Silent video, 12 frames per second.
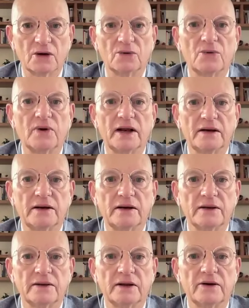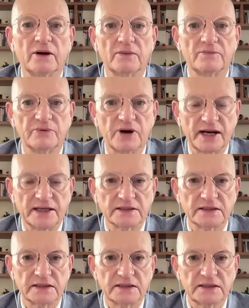on when there are
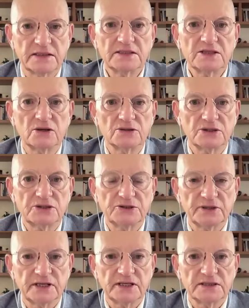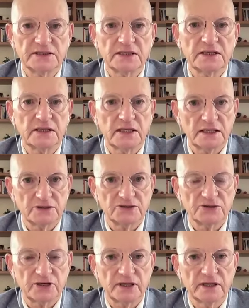breaks, discontinuities in
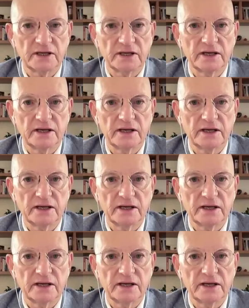history,